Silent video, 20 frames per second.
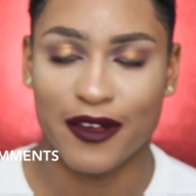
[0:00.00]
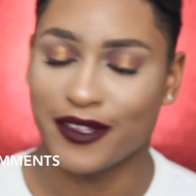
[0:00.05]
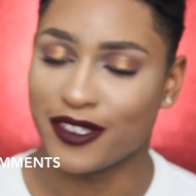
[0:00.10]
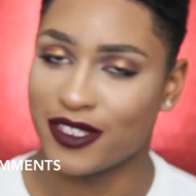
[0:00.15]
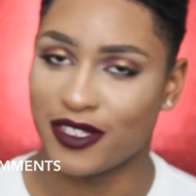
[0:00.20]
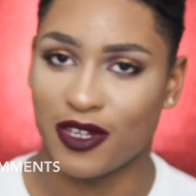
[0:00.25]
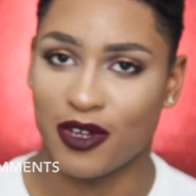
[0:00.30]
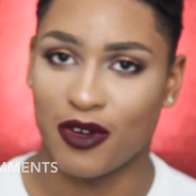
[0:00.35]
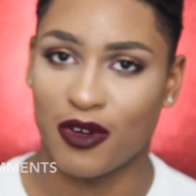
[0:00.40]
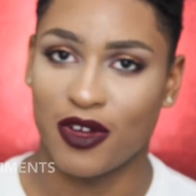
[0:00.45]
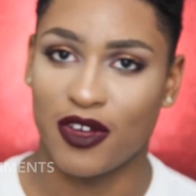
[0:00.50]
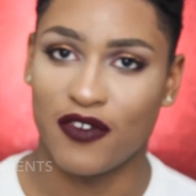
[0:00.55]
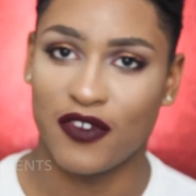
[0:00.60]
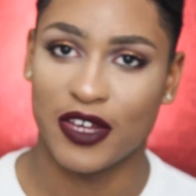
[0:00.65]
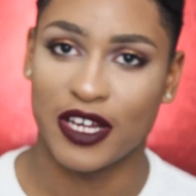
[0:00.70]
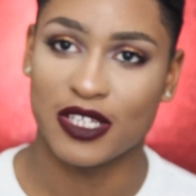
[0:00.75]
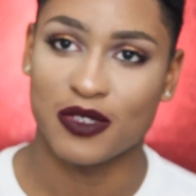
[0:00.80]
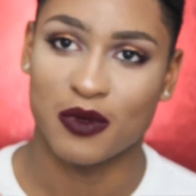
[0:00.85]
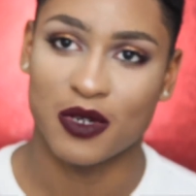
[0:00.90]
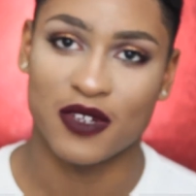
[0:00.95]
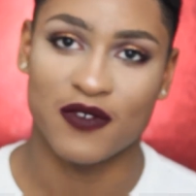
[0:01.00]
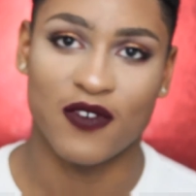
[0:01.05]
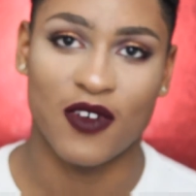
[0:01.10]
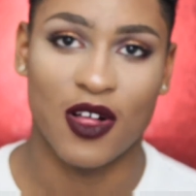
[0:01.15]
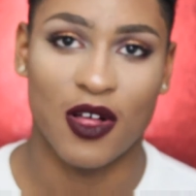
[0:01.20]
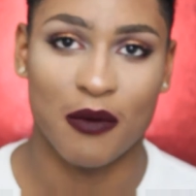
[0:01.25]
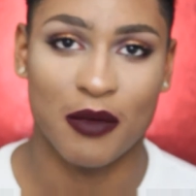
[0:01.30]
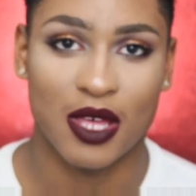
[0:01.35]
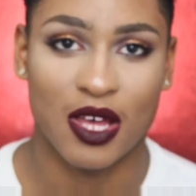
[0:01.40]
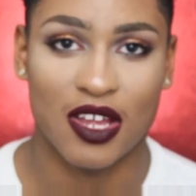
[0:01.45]
Also, if you guys want to
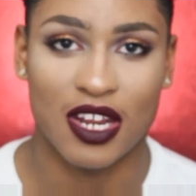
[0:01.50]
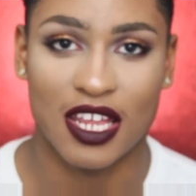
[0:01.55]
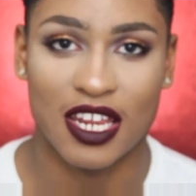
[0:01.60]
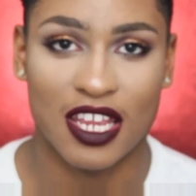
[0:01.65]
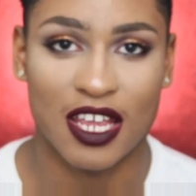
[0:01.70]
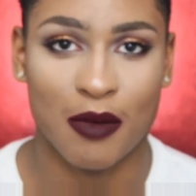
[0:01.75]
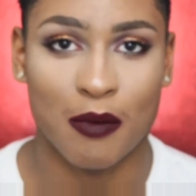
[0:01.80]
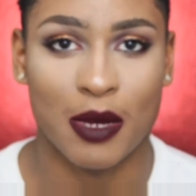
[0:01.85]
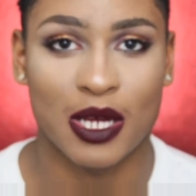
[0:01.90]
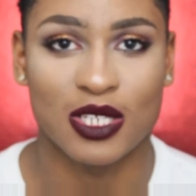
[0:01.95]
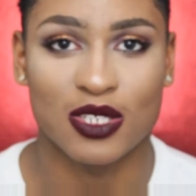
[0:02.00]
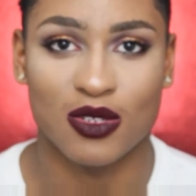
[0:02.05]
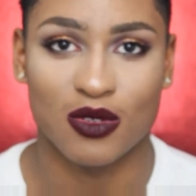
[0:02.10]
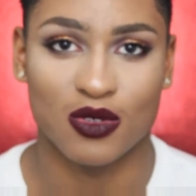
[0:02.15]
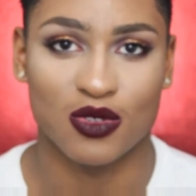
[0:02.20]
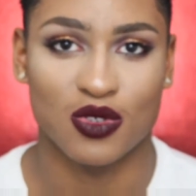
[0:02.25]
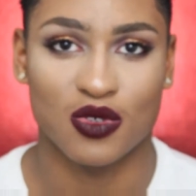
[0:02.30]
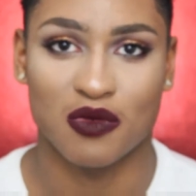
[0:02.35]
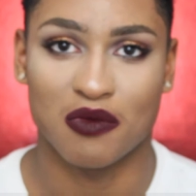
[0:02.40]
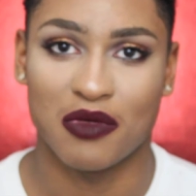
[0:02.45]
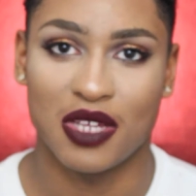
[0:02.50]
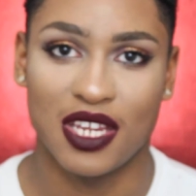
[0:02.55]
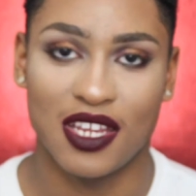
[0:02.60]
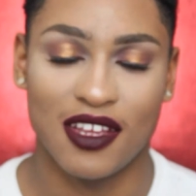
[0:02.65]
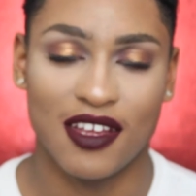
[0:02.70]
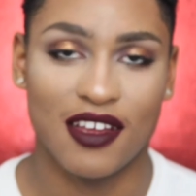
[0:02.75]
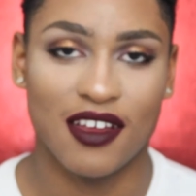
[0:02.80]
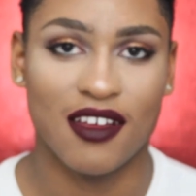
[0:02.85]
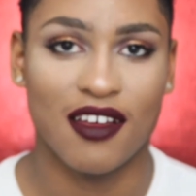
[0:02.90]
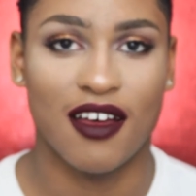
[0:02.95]
follow me on any of my social
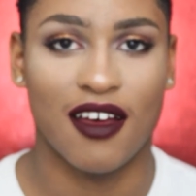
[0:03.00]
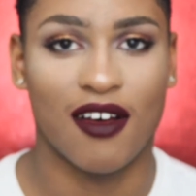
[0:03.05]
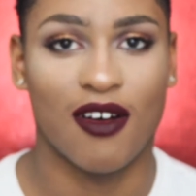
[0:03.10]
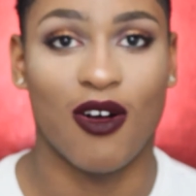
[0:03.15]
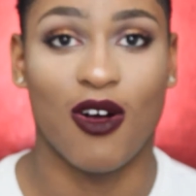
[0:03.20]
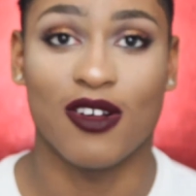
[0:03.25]
media,